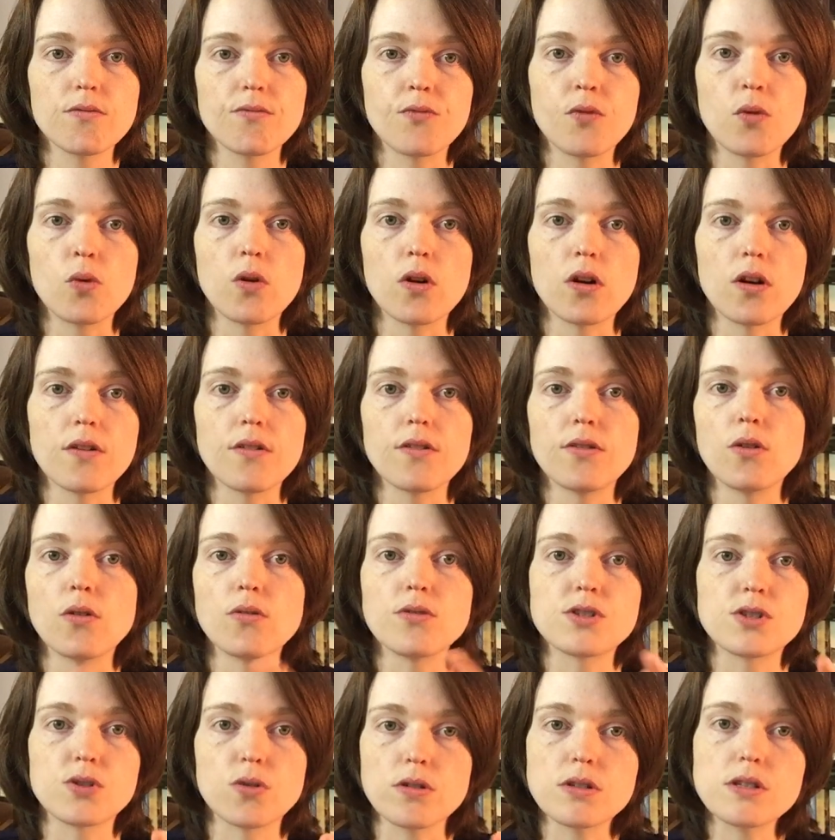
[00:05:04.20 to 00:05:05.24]
for
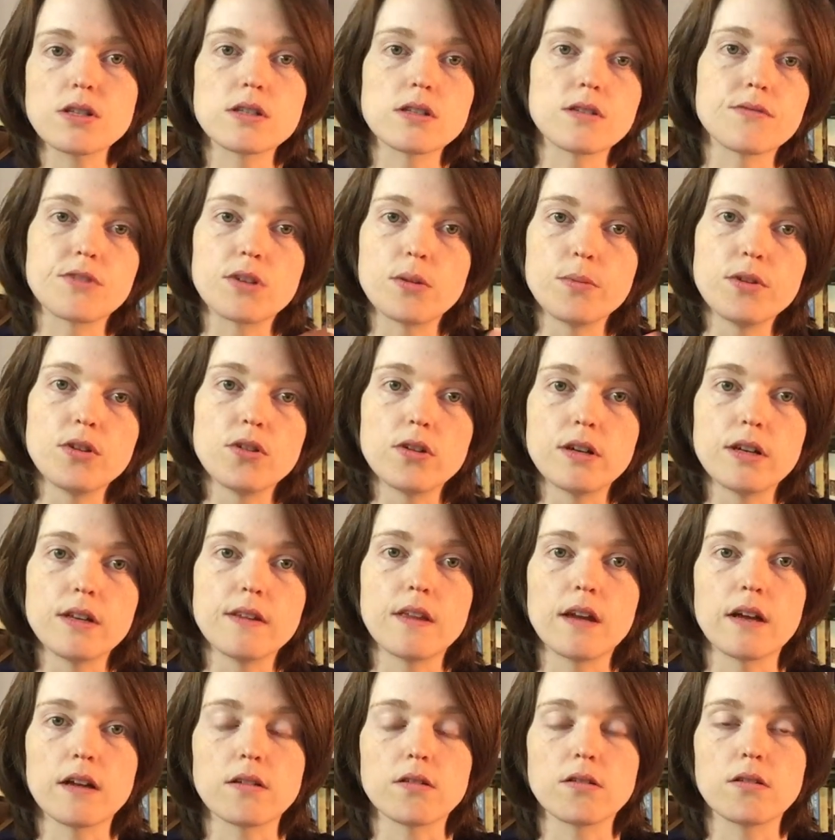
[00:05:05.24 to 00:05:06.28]
those sources of community
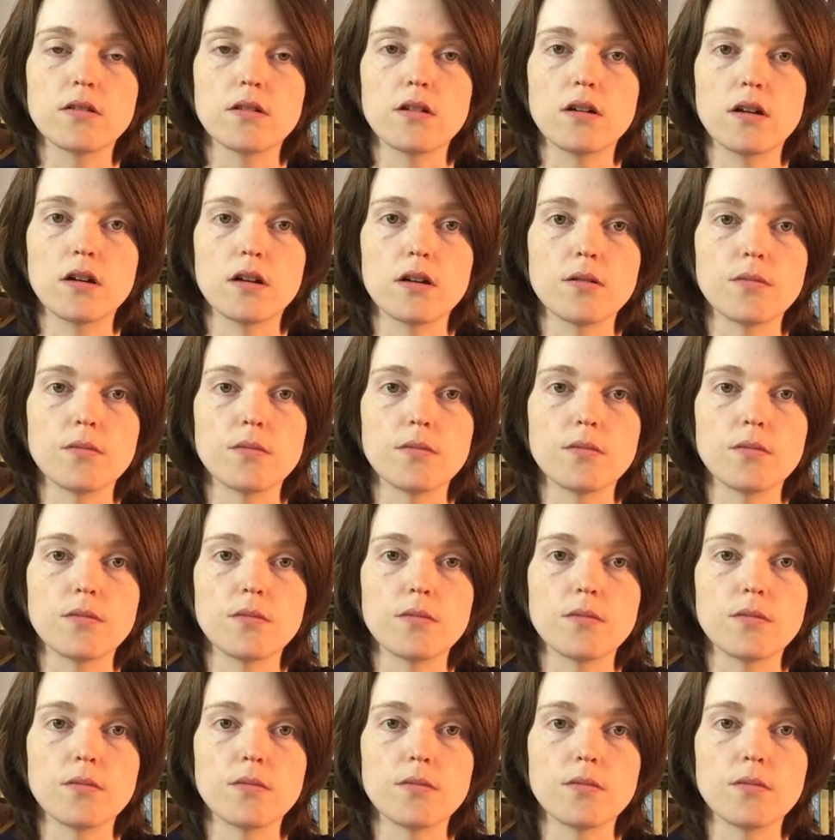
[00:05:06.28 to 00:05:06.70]
that